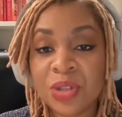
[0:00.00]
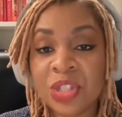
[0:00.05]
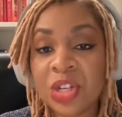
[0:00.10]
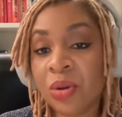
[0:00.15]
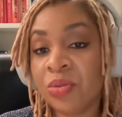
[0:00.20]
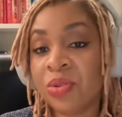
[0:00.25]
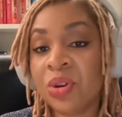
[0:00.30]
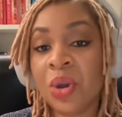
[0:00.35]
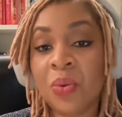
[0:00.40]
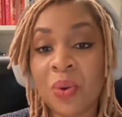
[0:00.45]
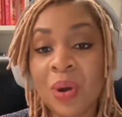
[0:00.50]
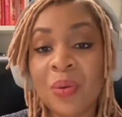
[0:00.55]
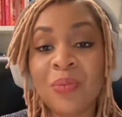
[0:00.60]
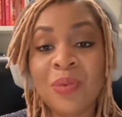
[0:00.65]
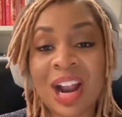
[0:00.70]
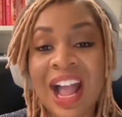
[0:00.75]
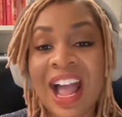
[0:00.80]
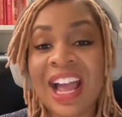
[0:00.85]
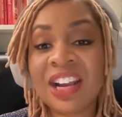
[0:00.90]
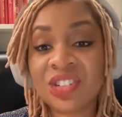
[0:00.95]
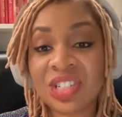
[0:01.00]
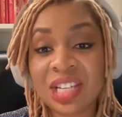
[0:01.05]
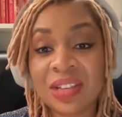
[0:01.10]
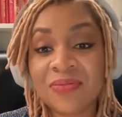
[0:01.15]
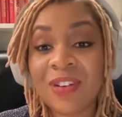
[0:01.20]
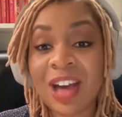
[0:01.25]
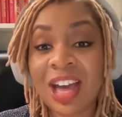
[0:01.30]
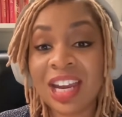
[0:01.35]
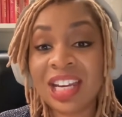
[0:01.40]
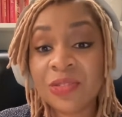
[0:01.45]
we don't know what we're actually
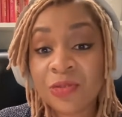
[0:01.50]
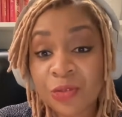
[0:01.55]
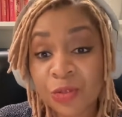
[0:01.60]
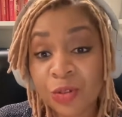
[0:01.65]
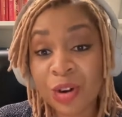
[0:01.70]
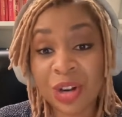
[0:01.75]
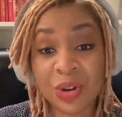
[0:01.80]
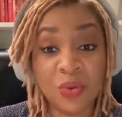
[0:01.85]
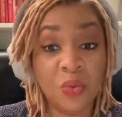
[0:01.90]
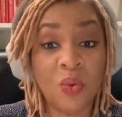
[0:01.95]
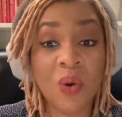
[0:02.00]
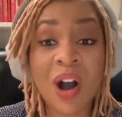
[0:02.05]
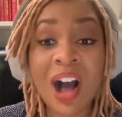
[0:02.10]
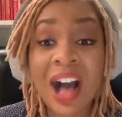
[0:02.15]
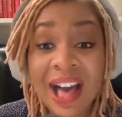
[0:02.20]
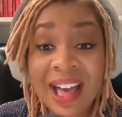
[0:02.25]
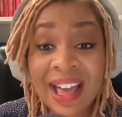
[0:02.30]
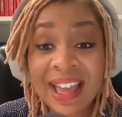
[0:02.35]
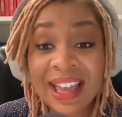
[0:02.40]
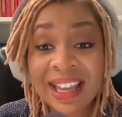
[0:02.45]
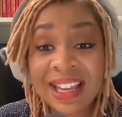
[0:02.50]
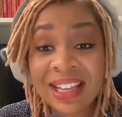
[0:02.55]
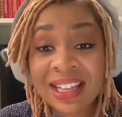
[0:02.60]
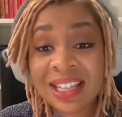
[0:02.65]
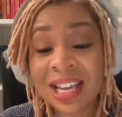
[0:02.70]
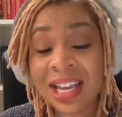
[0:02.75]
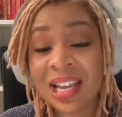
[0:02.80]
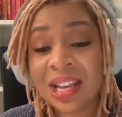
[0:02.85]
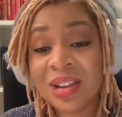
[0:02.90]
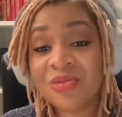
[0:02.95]
fighting for and why,
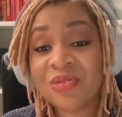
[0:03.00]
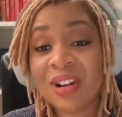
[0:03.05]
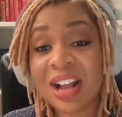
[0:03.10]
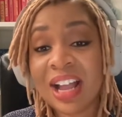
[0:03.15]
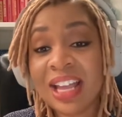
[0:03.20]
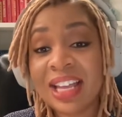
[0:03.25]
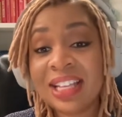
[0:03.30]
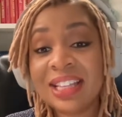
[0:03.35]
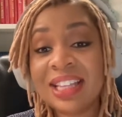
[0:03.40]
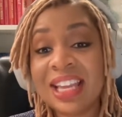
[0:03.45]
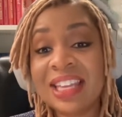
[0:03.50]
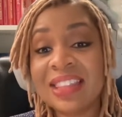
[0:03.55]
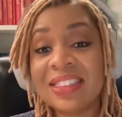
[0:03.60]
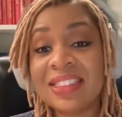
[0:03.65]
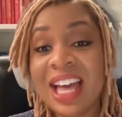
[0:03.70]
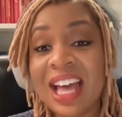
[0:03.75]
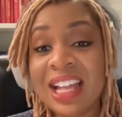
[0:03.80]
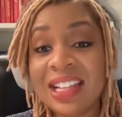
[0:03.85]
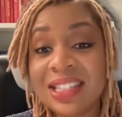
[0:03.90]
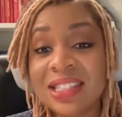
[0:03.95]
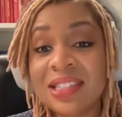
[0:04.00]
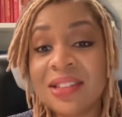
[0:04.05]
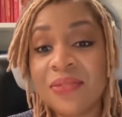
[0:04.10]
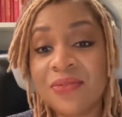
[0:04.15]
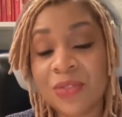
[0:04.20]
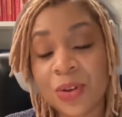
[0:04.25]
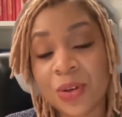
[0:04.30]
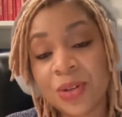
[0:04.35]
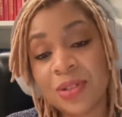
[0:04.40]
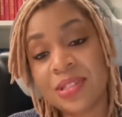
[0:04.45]
right? Like mm -hmm. that's the
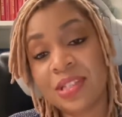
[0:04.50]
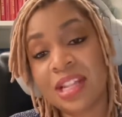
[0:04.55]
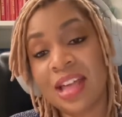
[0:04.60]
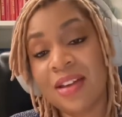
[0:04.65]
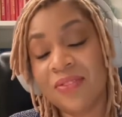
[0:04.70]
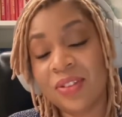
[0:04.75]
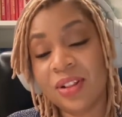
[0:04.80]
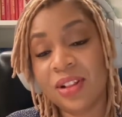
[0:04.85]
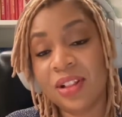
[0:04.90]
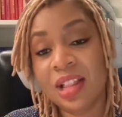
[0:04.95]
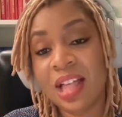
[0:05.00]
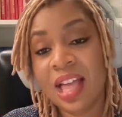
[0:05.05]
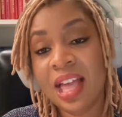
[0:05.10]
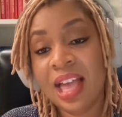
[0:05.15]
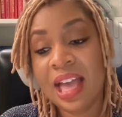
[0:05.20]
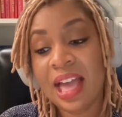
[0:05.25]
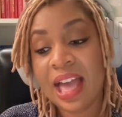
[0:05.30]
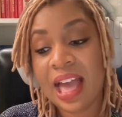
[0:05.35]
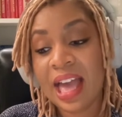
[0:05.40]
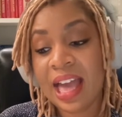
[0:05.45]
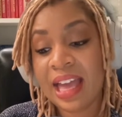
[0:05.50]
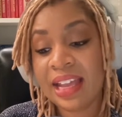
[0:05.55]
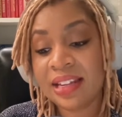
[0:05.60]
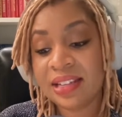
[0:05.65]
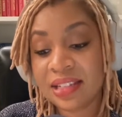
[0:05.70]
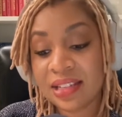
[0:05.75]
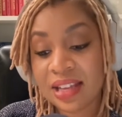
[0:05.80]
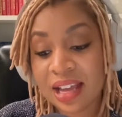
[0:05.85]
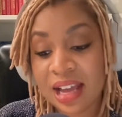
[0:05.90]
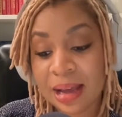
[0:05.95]
first level.
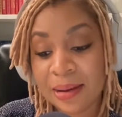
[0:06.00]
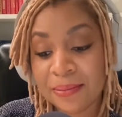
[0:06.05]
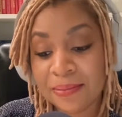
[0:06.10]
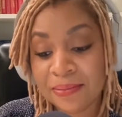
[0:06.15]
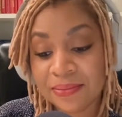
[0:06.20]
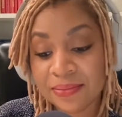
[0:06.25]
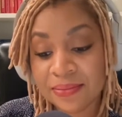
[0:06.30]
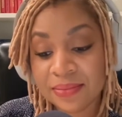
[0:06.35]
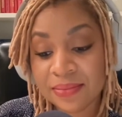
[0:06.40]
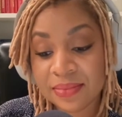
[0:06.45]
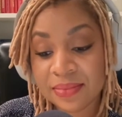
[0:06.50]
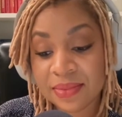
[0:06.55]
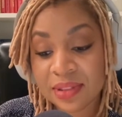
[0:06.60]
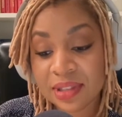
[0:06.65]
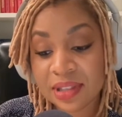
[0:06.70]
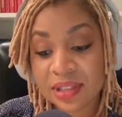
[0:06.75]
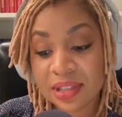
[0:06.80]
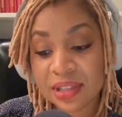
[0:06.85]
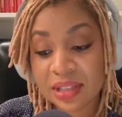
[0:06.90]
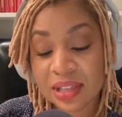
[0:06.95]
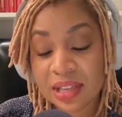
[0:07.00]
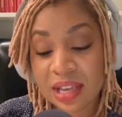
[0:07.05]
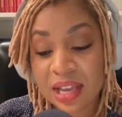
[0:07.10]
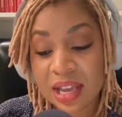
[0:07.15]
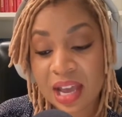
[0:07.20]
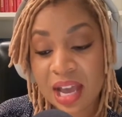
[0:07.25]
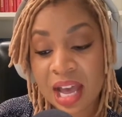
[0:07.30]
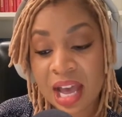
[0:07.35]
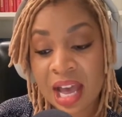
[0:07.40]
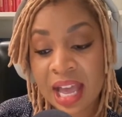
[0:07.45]
And um
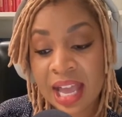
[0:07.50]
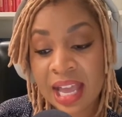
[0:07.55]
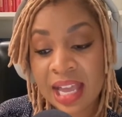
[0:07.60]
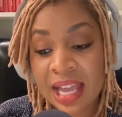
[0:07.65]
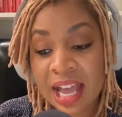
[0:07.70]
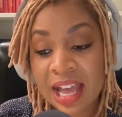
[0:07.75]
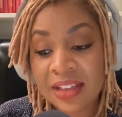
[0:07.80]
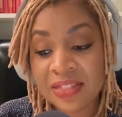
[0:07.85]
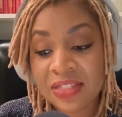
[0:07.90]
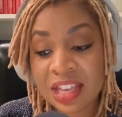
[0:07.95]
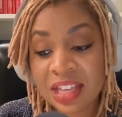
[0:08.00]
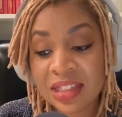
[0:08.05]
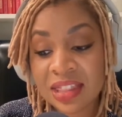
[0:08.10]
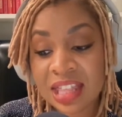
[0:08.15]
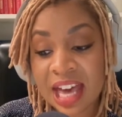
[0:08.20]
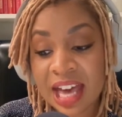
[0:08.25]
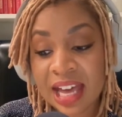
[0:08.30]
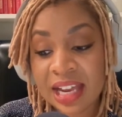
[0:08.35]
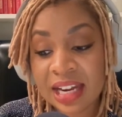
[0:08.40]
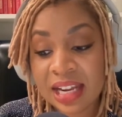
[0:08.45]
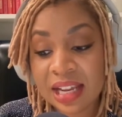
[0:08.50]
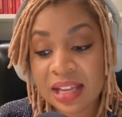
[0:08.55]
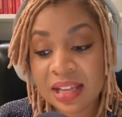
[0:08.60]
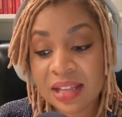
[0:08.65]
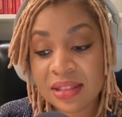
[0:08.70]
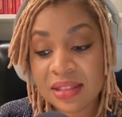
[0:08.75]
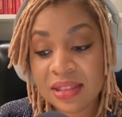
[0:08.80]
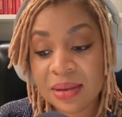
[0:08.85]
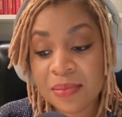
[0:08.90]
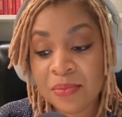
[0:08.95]
I I think that
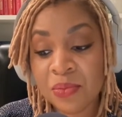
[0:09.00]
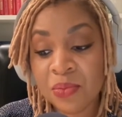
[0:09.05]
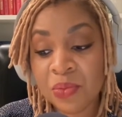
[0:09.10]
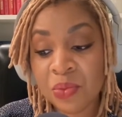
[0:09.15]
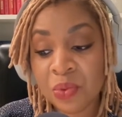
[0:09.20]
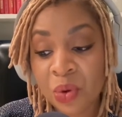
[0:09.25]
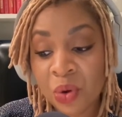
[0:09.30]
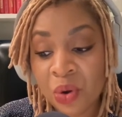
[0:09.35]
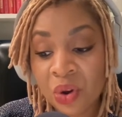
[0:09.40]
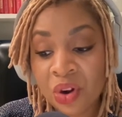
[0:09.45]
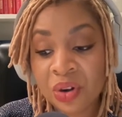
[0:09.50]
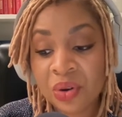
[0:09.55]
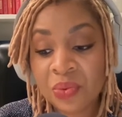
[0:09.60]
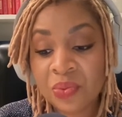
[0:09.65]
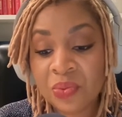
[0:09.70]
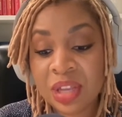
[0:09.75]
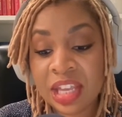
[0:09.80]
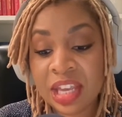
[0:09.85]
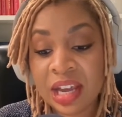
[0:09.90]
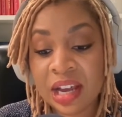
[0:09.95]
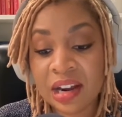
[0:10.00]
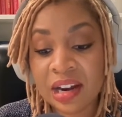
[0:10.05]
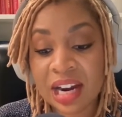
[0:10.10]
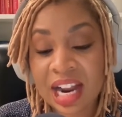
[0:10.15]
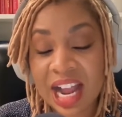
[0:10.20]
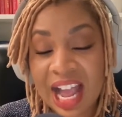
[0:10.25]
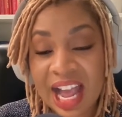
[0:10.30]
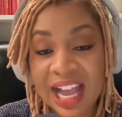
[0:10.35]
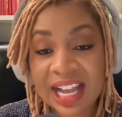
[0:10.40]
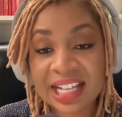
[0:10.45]
the more we are
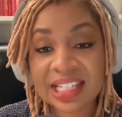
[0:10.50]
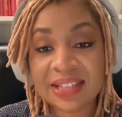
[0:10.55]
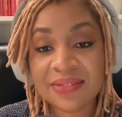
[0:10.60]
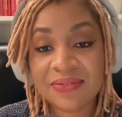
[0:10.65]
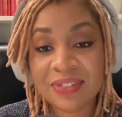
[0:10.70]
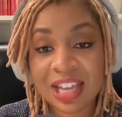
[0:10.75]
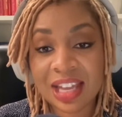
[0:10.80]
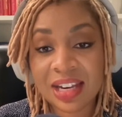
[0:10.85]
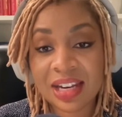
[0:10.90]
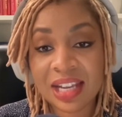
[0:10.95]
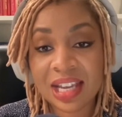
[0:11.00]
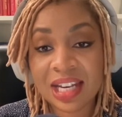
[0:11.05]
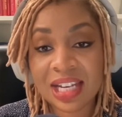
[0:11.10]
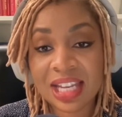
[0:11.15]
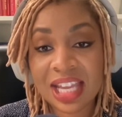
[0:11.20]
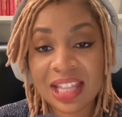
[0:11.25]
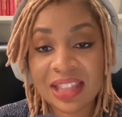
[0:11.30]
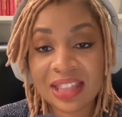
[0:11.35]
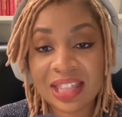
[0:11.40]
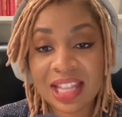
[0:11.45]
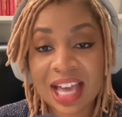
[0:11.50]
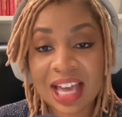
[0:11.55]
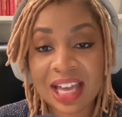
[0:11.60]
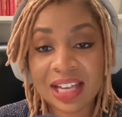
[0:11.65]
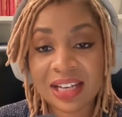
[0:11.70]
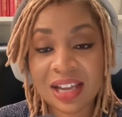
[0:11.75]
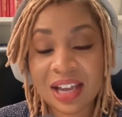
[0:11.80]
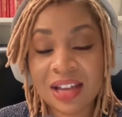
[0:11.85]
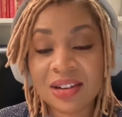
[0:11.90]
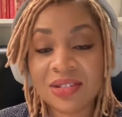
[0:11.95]
activated in
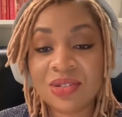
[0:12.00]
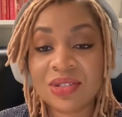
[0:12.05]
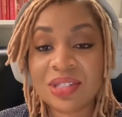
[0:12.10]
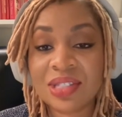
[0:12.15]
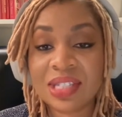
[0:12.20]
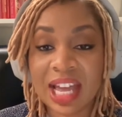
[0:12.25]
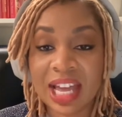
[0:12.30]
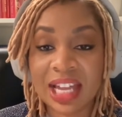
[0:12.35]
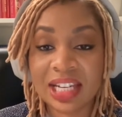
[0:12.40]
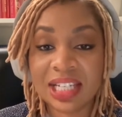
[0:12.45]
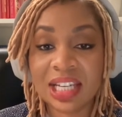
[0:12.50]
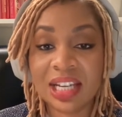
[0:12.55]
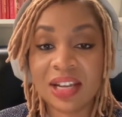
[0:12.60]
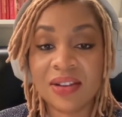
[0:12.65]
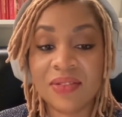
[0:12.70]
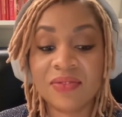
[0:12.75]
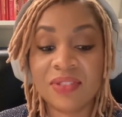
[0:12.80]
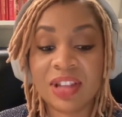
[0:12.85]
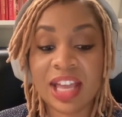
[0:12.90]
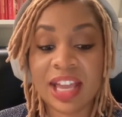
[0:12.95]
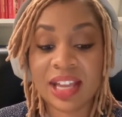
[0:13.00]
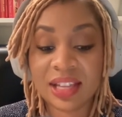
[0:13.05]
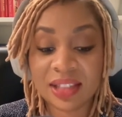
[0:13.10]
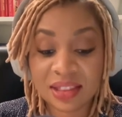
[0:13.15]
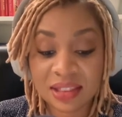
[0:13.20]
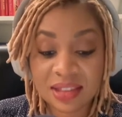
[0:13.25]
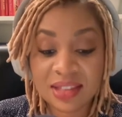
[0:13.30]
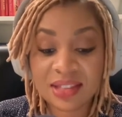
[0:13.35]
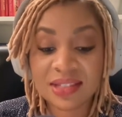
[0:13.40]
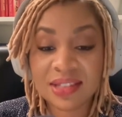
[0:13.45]
that understanding of like
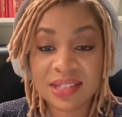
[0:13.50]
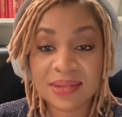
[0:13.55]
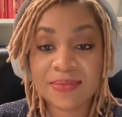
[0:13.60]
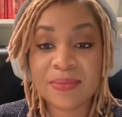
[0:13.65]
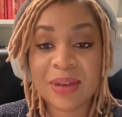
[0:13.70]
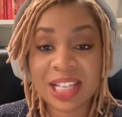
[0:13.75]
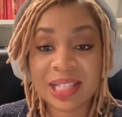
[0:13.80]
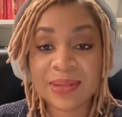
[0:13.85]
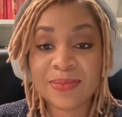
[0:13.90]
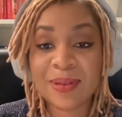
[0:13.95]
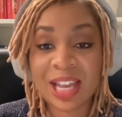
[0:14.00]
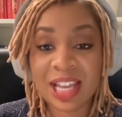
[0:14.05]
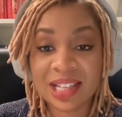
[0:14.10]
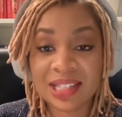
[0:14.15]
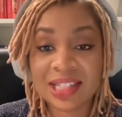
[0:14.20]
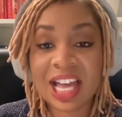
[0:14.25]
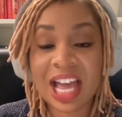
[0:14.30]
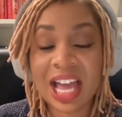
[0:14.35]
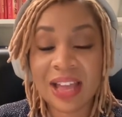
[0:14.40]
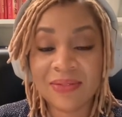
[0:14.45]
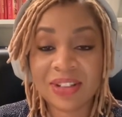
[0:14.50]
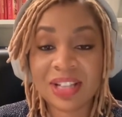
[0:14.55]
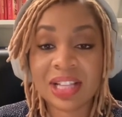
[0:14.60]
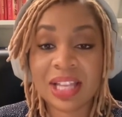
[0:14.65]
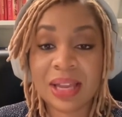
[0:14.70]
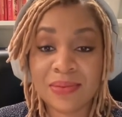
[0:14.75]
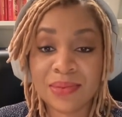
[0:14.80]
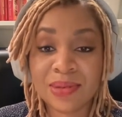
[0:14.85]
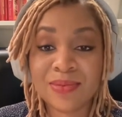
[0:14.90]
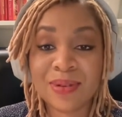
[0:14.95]
this is my space i have
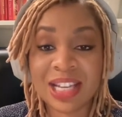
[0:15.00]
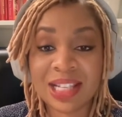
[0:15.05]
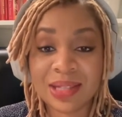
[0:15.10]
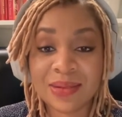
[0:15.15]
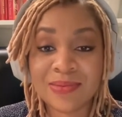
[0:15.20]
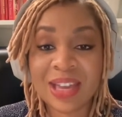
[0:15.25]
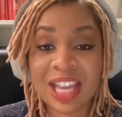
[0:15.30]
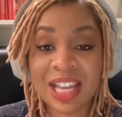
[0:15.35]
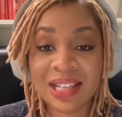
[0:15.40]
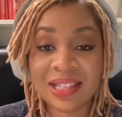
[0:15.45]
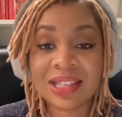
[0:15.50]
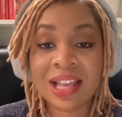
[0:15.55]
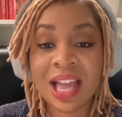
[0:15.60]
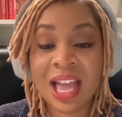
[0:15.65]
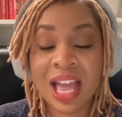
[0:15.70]
claimed my space